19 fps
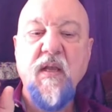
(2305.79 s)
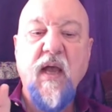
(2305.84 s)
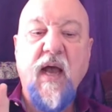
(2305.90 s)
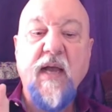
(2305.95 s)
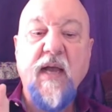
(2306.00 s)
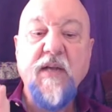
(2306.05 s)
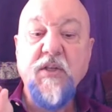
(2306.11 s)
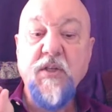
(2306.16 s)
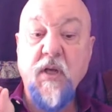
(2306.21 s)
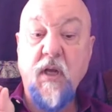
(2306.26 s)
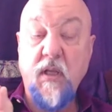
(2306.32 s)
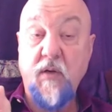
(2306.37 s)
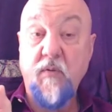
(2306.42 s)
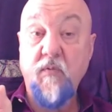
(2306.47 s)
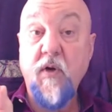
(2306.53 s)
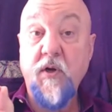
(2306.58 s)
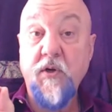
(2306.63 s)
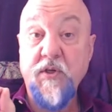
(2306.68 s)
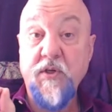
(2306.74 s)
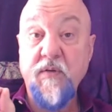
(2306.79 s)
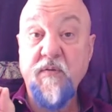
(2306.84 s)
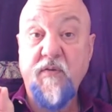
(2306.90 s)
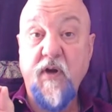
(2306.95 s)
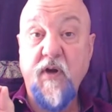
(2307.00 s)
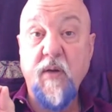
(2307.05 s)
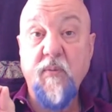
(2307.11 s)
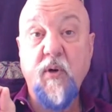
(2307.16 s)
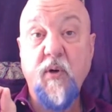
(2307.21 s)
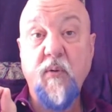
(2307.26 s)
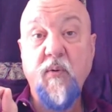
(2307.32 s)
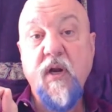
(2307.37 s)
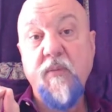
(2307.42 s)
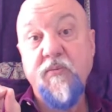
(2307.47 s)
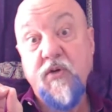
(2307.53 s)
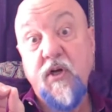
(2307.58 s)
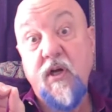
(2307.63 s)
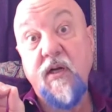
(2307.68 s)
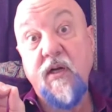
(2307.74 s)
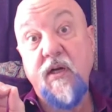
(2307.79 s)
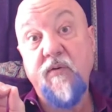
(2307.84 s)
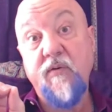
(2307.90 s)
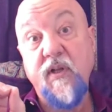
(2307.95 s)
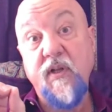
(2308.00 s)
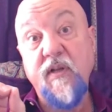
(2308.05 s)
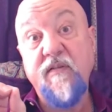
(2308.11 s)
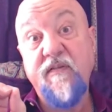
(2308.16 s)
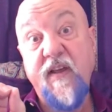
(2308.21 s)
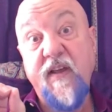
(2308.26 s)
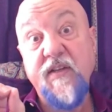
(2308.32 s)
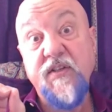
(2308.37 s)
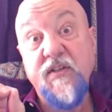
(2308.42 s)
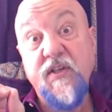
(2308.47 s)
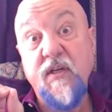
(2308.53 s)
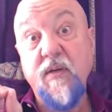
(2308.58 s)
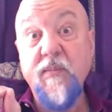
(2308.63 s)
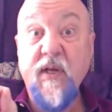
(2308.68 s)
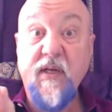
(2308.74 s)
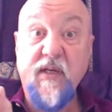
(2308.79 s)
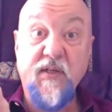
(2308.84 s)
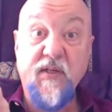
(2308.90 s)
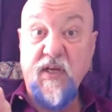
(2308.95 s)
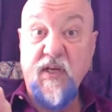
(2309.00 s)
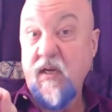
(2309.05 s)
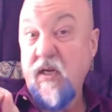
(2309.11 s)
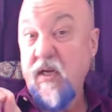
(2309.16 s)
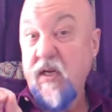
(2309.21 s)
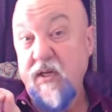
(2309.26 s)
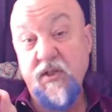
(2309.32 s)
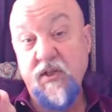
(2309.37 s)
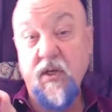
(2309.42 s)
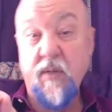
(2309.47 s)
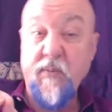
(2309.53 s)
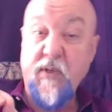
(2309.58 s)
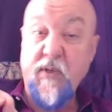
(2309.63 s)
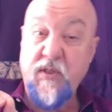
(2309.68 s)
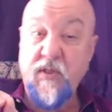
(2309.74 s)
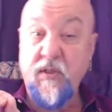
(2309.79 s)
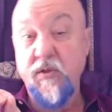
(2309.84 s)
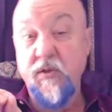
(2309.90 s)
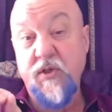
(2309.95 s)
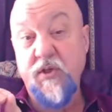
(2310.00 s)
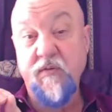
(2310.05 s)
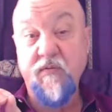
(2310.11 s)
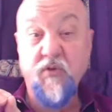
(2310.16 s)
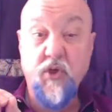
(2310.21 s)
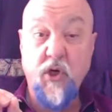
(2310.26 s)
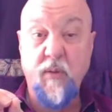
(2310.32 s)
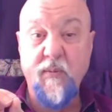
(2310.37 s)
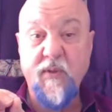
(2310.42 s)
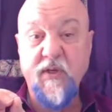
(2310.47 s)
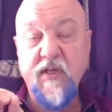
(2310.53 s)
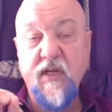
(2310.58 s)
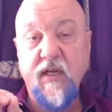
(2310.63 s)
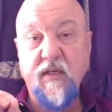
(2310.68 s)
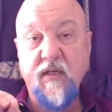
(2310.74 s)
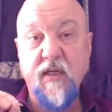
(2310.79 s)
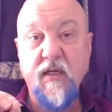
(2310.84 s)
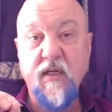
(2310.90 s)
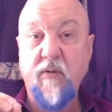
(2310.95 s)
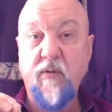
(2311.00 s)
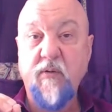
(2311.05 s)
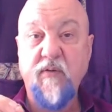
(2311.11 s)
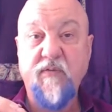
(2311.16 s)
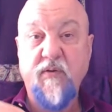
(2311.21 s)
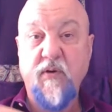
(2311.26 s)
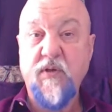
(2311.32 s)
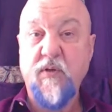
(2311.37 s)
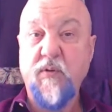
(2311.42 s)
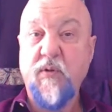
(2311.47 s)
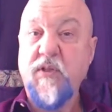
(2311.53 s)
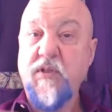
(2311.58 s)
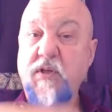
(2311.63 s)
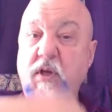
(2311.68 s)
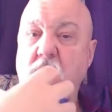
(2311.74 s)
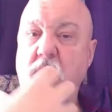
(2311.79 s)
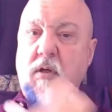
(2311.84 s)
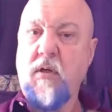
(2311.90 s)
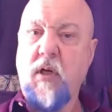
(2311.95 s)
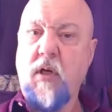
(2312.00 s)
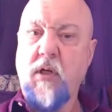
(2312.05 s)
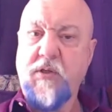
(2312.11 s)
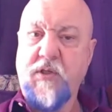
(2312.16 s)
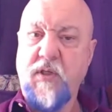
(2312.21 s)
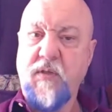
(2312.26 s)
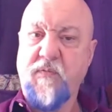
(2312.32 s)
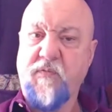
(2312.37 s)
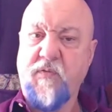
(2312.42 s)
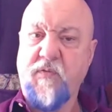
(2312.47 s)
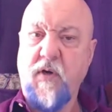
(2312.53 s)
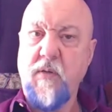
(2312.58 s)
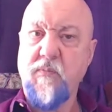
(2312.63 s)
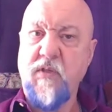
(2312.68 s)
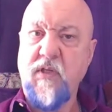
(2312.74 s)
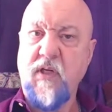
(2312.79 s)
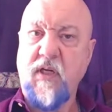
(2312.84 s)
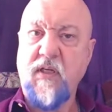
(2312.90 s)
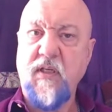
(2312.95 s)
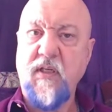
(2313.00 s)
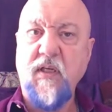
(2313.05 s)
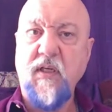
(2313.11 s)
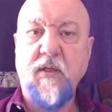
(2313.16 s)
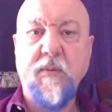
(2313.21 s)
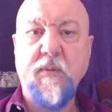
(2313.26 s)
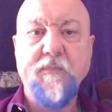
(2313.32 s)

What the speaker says: I just call it Rosenframe, or when I'm trying to get really fancy to make it sound like it's some exclusive German technique, I'll refer to it as Rosenframe technique.